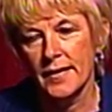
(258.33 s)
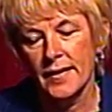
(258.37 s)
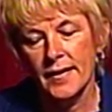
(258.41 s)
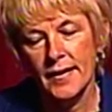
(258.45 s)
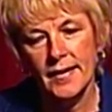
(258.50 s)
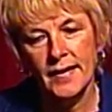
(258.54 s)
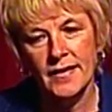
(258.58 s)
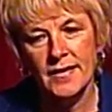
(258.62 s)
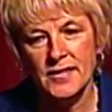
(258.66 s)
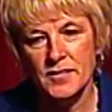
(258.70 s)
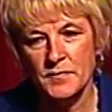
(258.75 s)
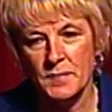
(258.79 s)

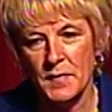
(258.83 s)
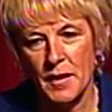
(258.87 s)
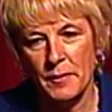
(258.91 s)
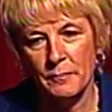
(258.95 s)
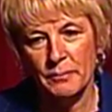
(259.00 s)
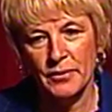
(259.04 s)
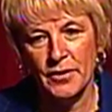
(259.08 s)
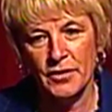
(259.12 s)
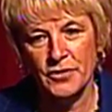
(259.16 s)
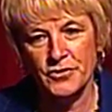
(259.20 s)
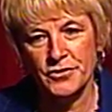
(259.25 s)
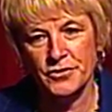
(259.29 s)
It is my
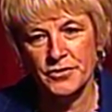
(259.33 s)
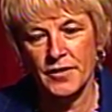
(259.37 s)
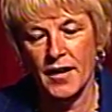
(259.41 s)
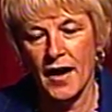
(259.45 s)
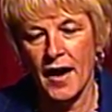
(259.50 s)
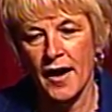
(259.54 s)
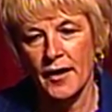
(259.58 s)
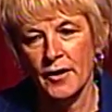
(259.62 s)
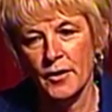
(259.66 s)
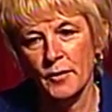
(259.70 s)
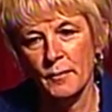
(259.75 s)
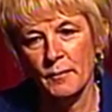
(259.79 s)
pleasure to
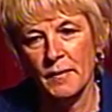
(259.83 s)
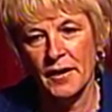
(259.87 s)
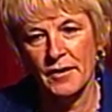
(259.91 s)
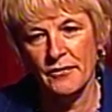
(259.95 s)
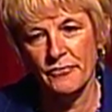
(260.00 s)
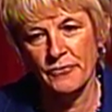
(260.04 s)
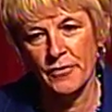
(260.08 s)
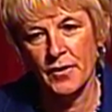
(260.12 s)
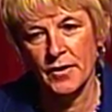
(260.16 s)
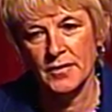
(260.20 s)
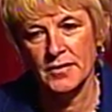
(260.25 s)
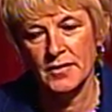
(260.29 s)
honor my
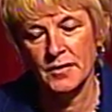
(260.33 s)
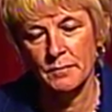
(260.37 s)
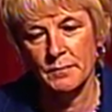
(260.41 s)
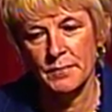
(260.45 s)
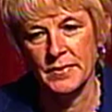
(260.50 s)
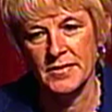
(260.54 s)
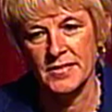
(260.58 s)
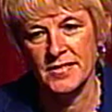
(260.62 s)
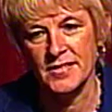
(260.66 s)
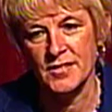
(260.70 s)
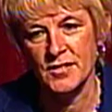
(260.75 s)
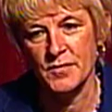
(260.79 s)
friend and
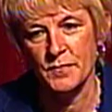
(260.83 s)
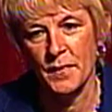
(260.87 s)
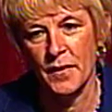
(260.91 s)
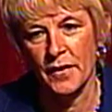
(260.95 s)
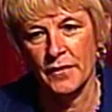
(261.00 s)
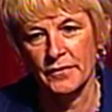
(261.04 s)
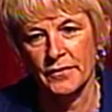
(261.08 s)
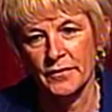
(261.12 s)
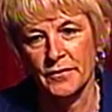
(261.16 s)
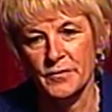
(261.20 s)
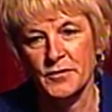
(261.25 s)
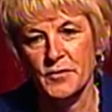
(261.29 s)
business partner.